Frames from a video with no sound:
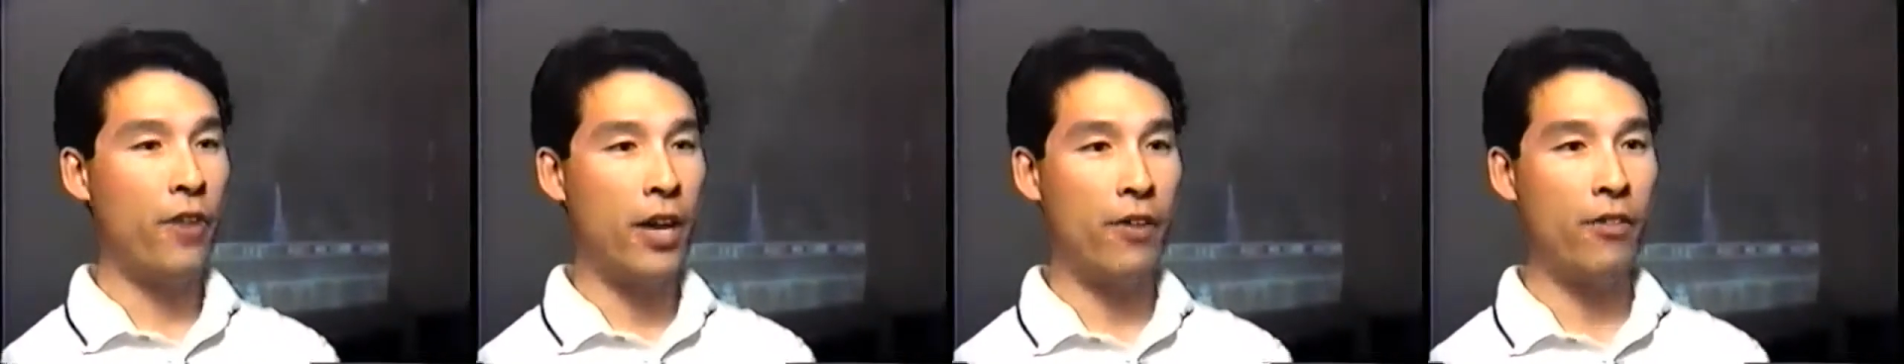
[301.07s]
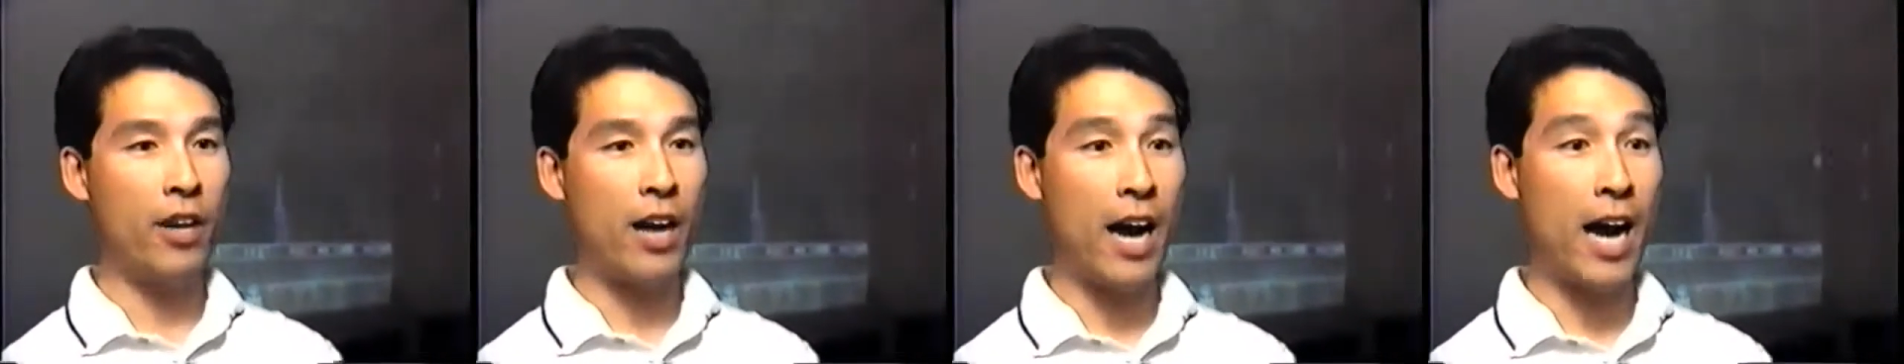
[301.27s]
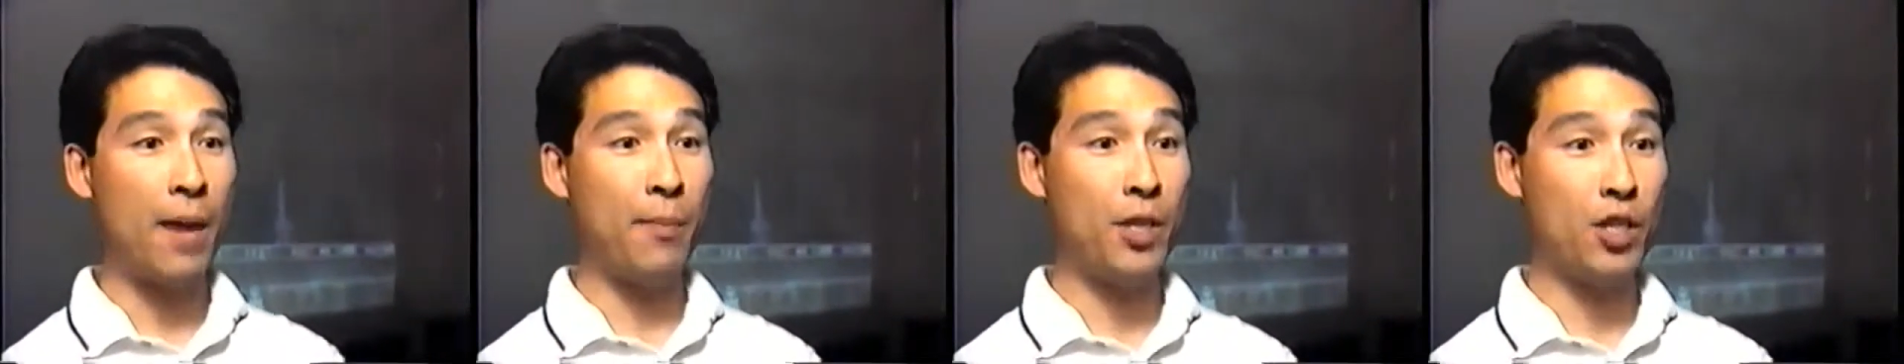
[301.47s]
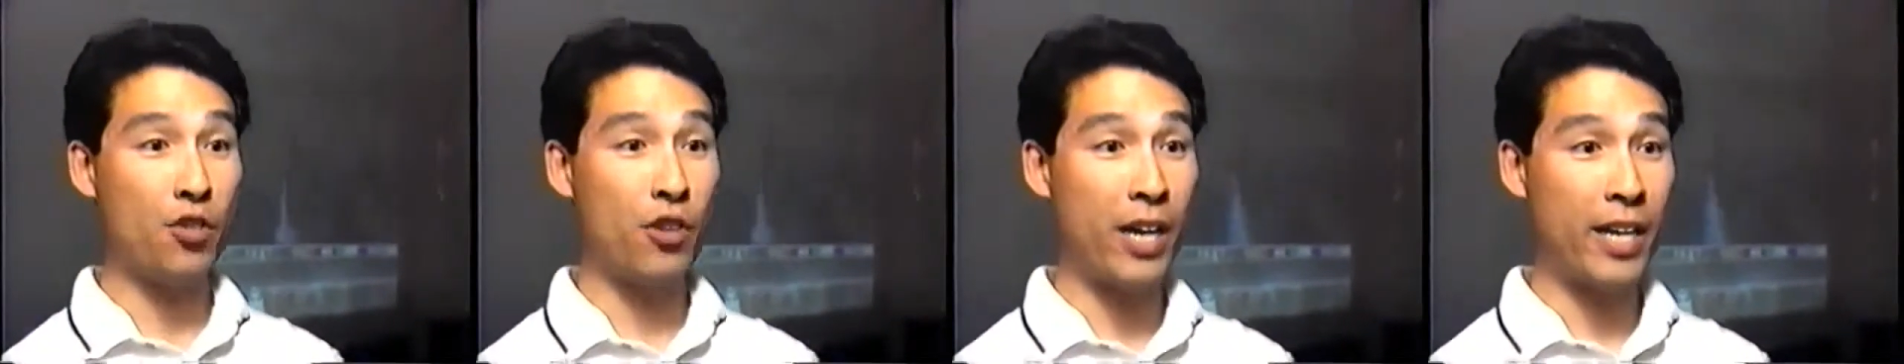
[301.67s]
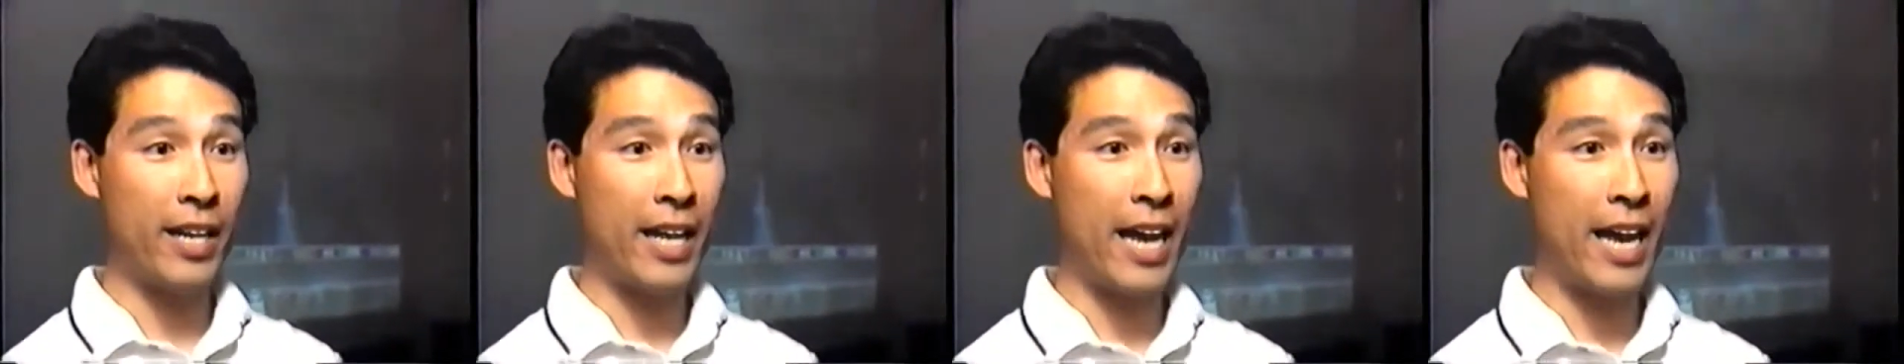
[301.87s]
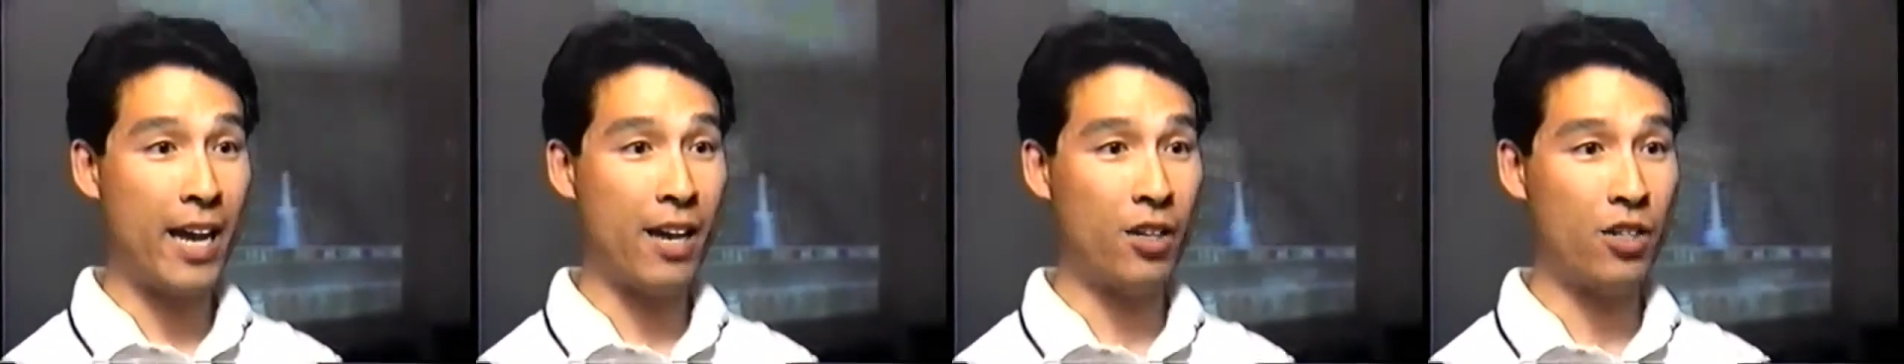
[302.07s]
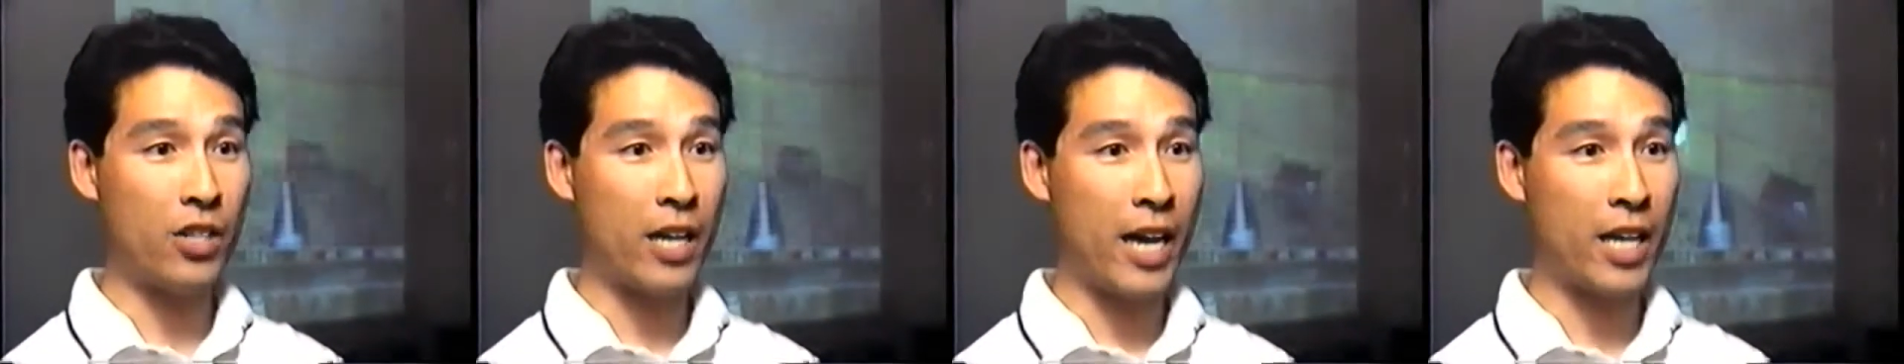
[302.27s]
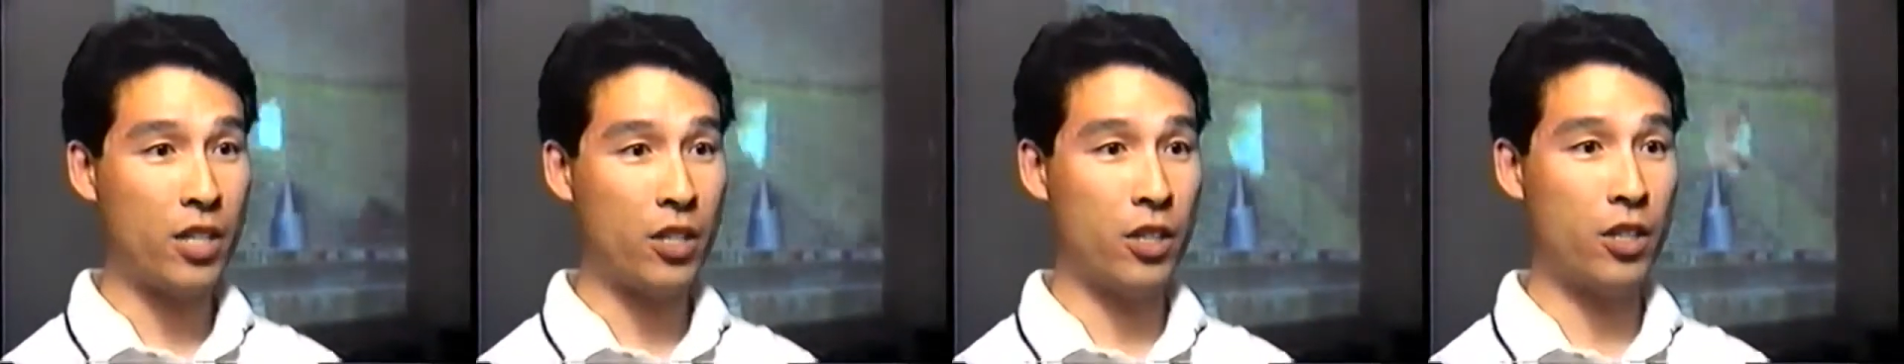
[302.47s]
favorite hobbies right now is
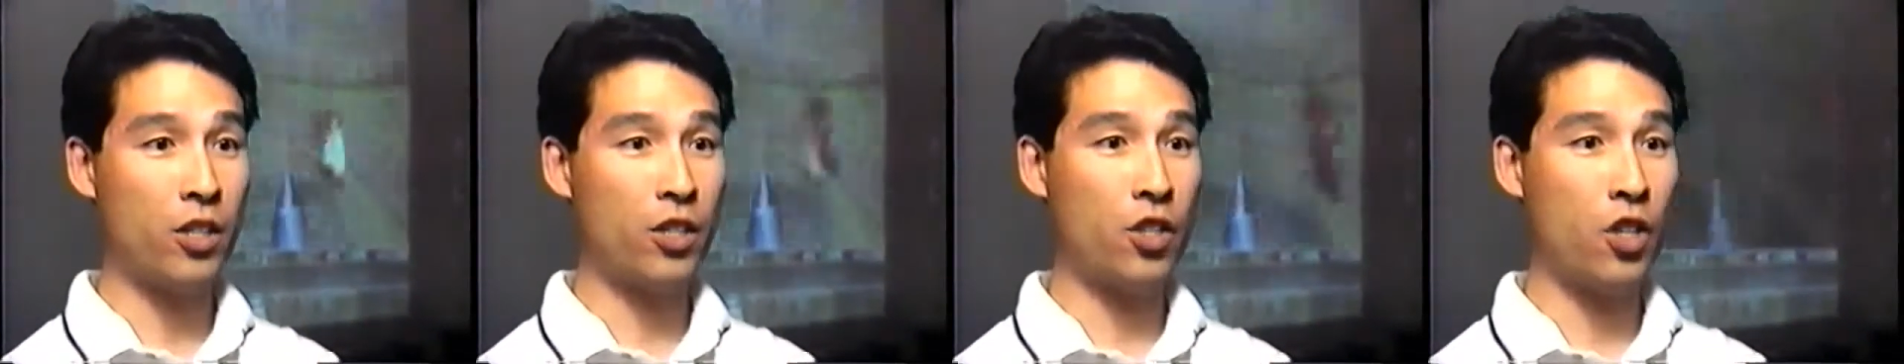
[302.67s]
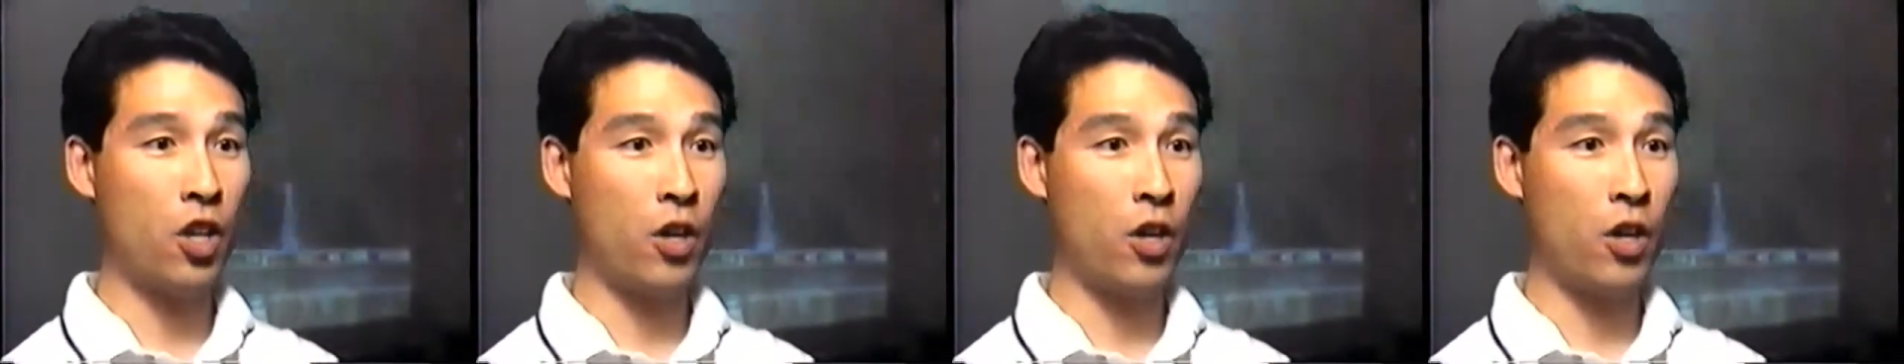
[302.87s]
actually just